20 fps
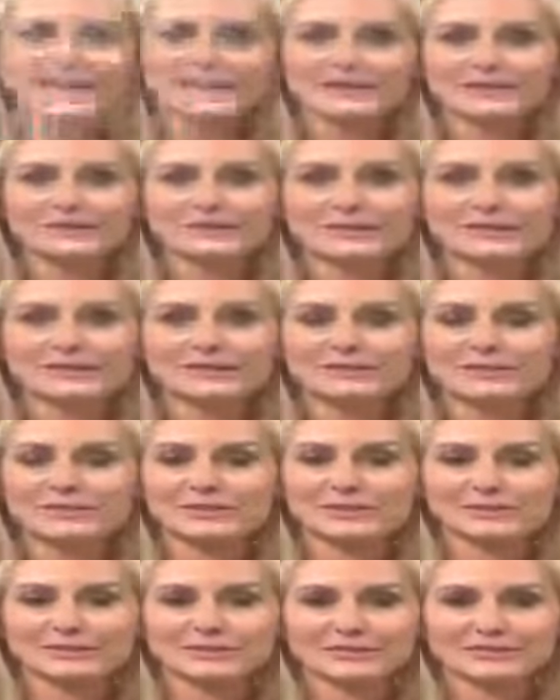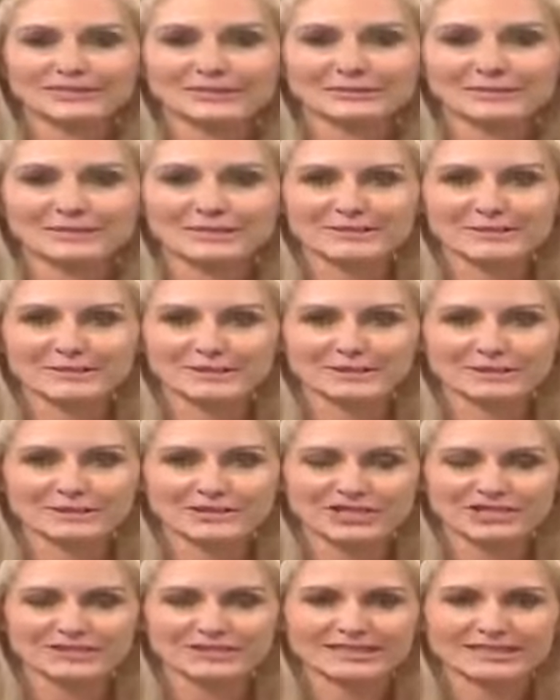Hello and welcome to 15 Minutes with
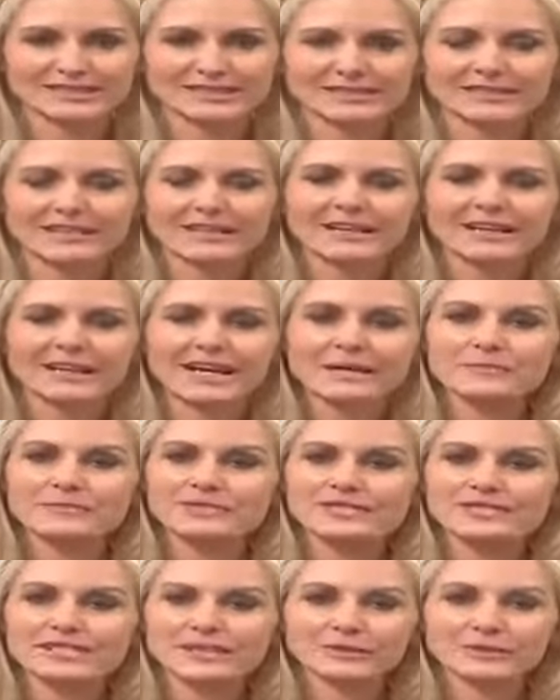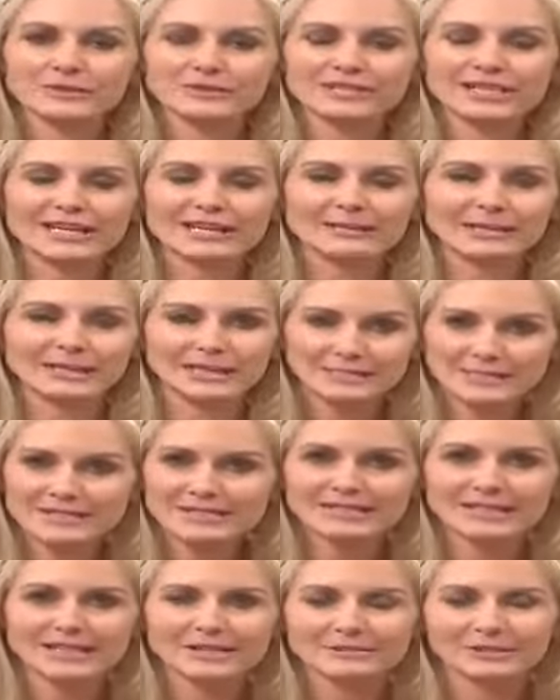Longevity. I'm Giselle Wertheim-Ems
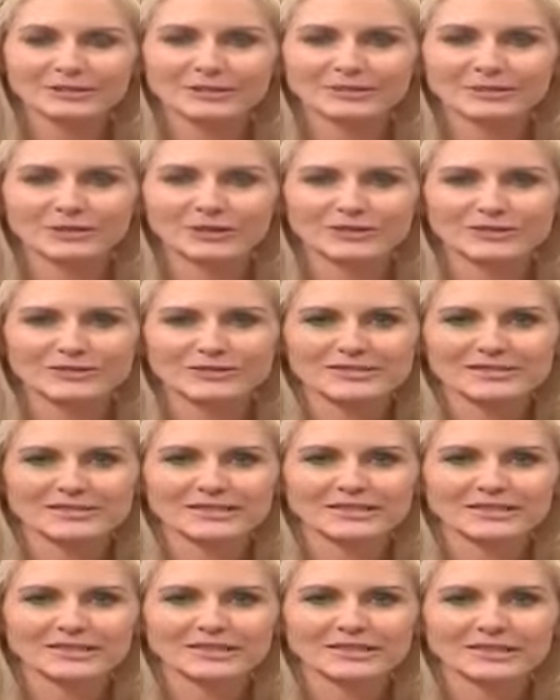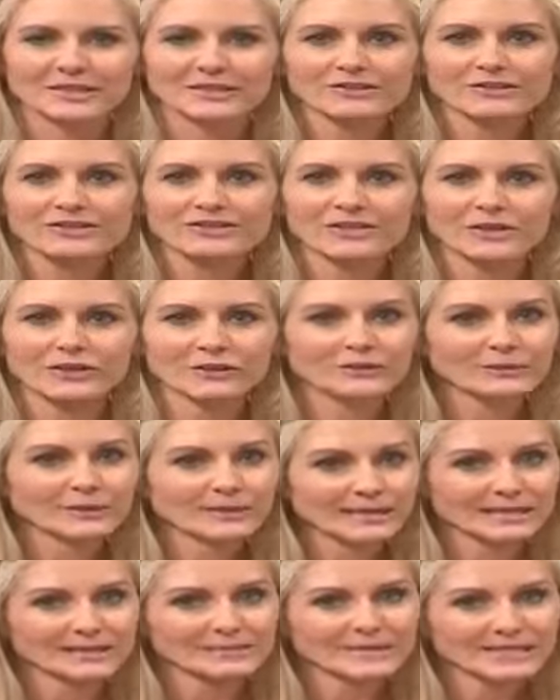and I'll be your host. On this show we're
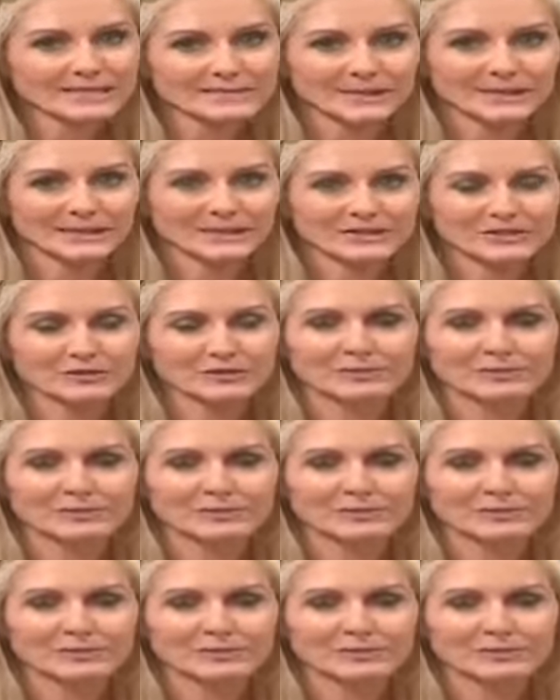going to be speaking to